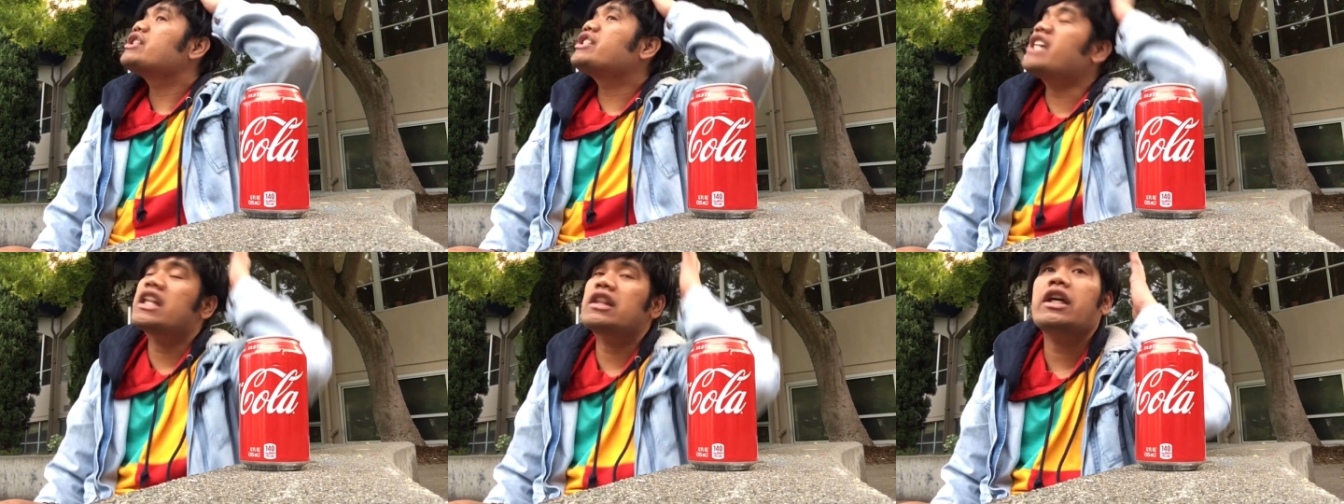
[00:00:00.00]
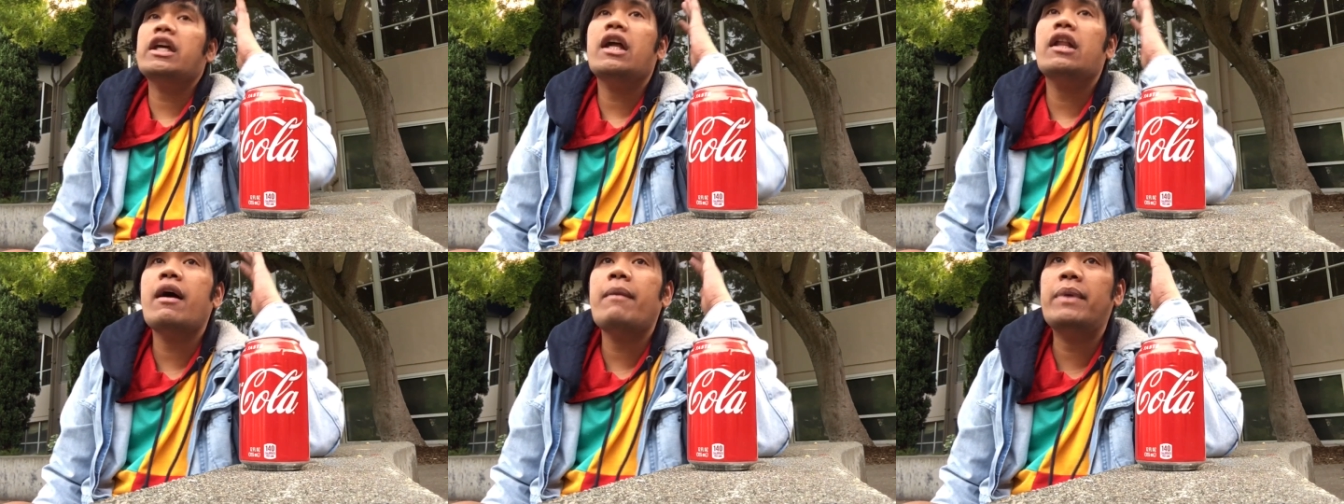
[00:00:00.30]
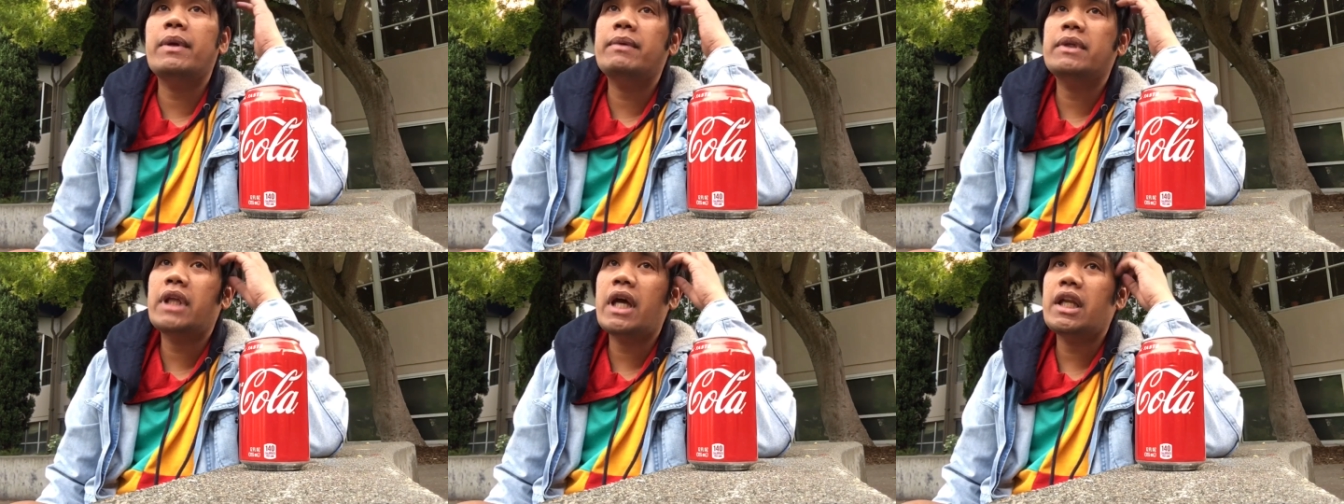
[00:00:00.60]
Shut the hell up,
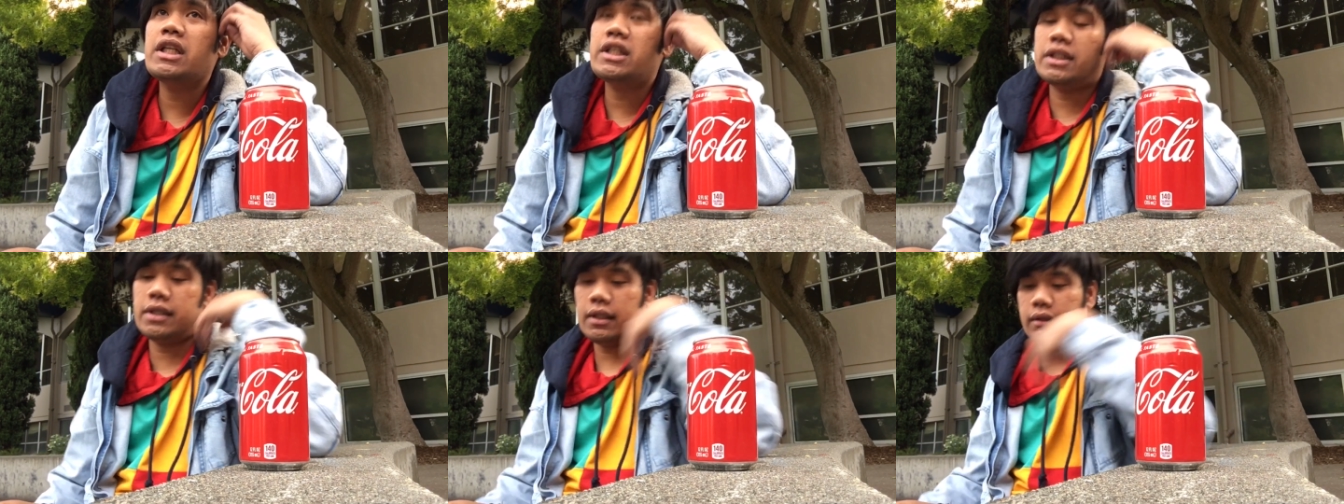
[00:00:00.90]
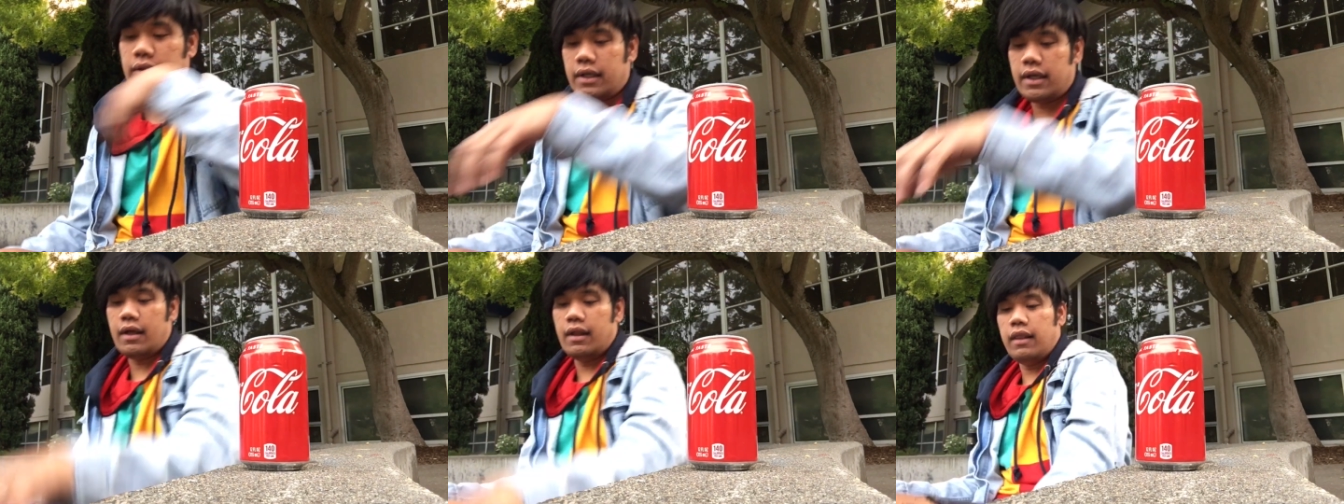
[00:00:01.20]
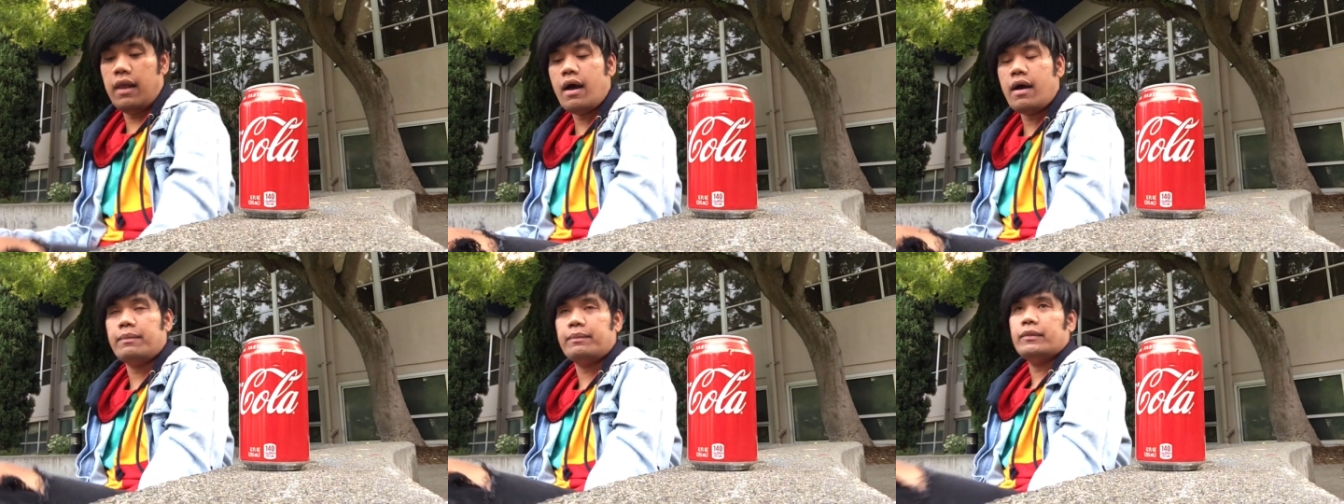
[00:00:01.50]
baby daddy. Shut the hell
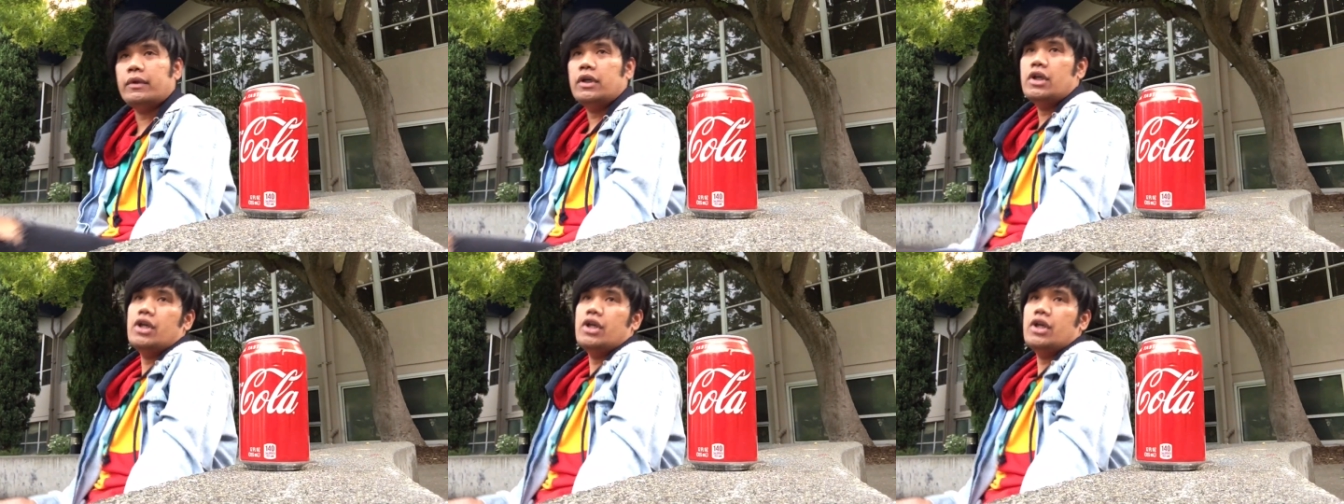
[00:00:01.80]
up.